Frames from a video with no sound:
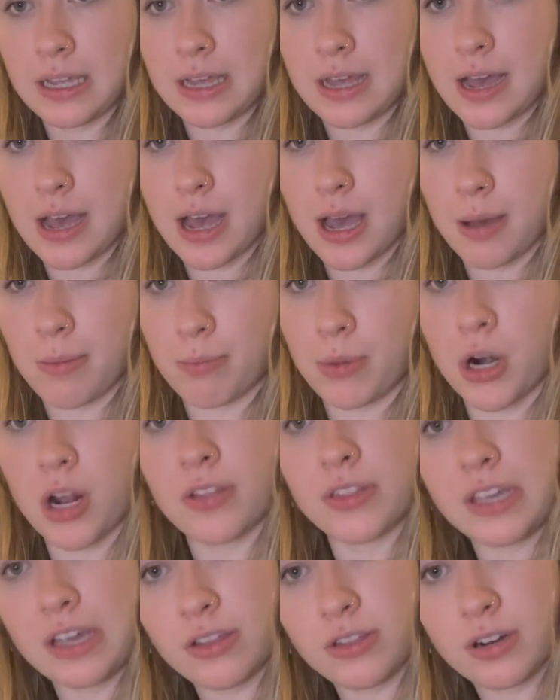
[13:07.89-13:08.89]
But on
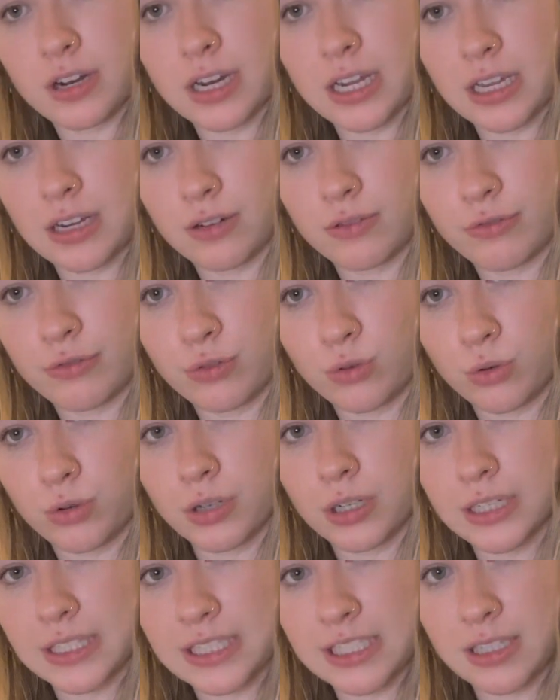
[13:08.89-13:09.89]
the other hand,
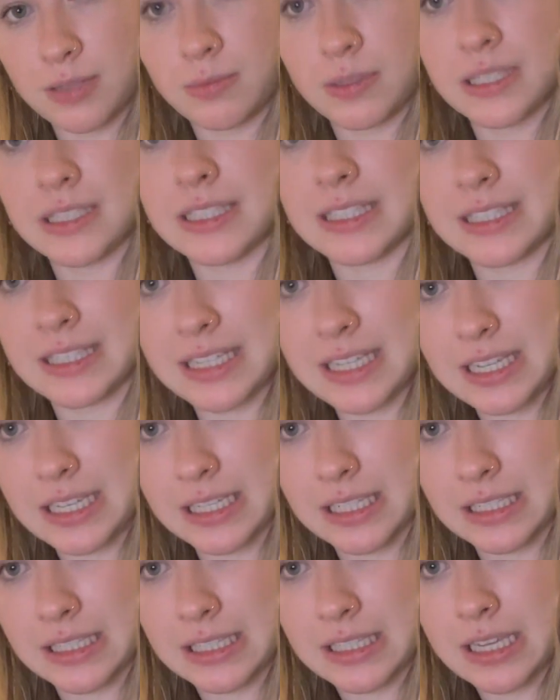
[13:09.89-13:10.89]
for TB
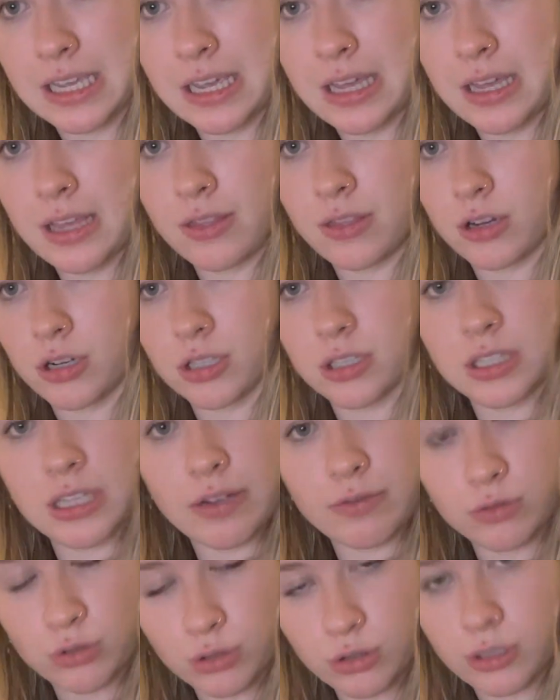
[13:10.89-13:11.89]
disease, there are
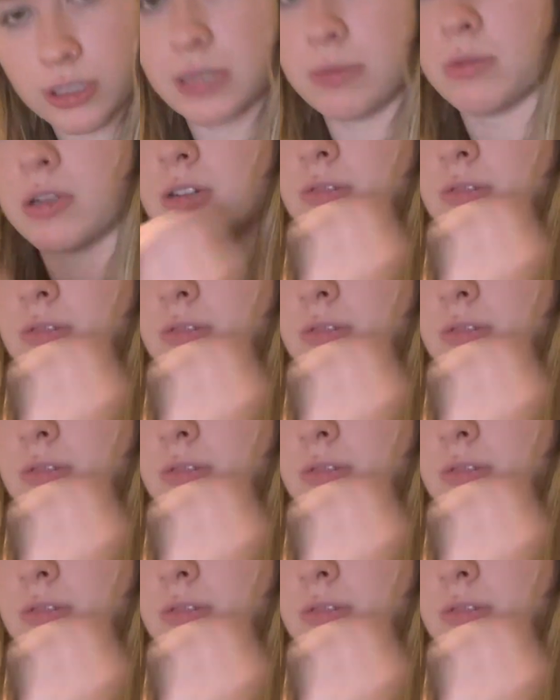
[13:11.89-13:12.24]
several treatment